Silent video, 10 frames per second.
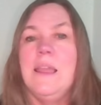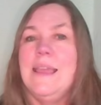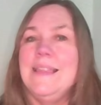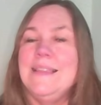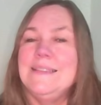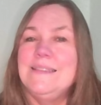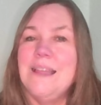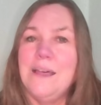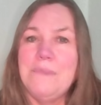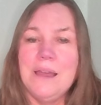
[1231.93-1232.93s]
it is
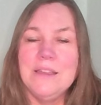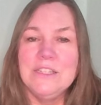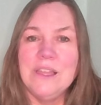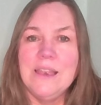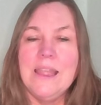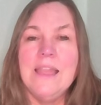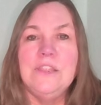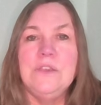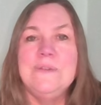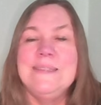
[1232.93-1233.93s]
not Mahjong,
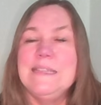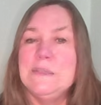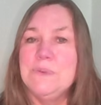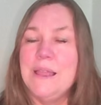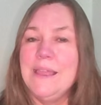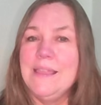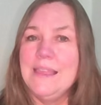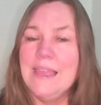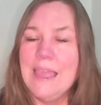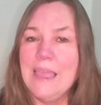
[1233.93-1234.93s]
and you cease playing the
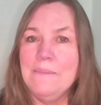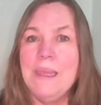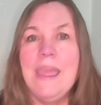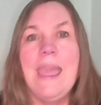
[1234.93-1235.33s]
game